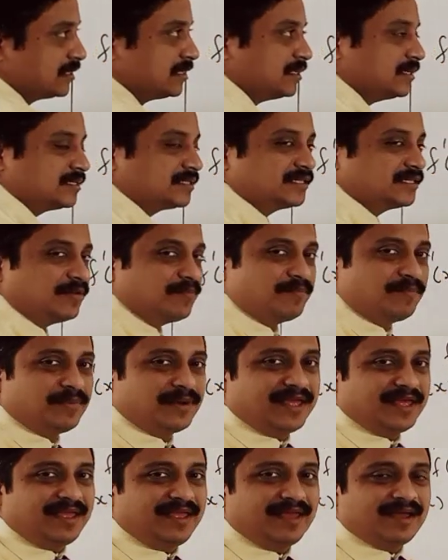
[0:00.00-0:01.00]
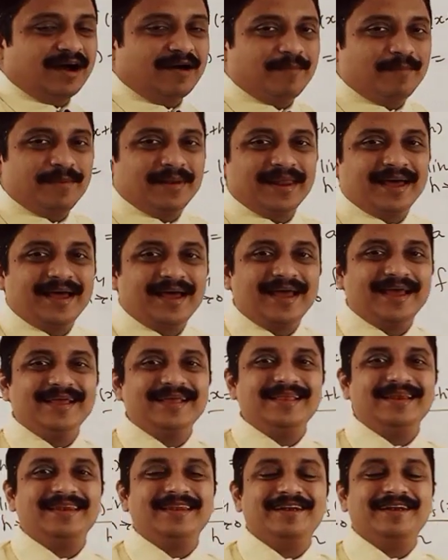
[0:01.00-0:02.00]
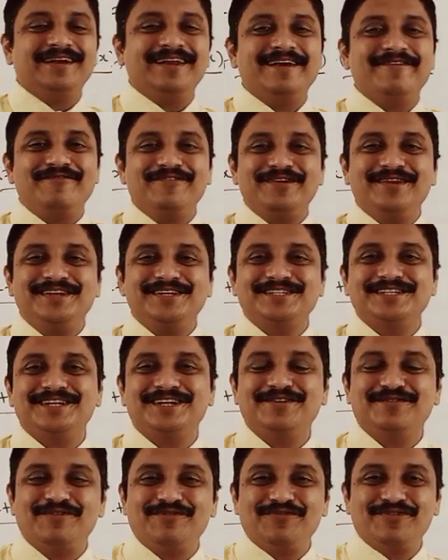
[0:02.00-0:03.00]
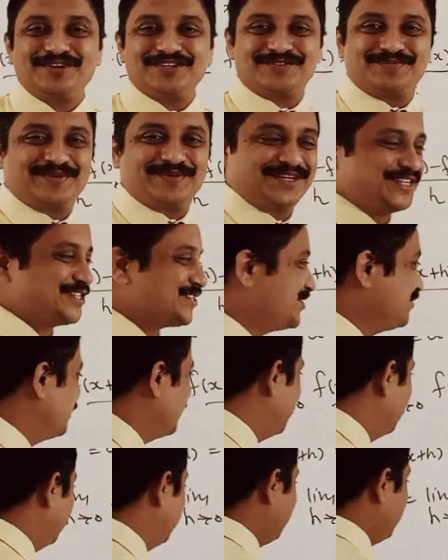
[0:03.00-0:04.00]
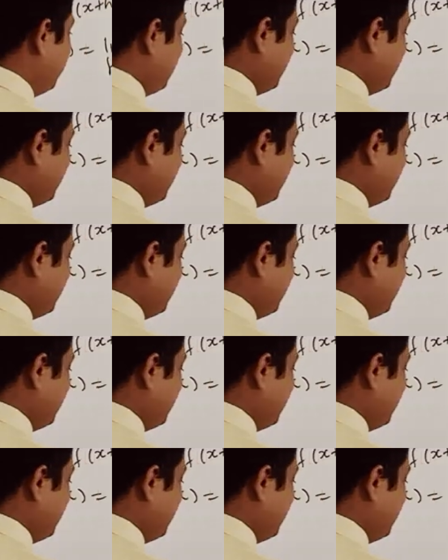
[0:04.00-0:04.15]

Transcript: Simply apply the definition of our first principle,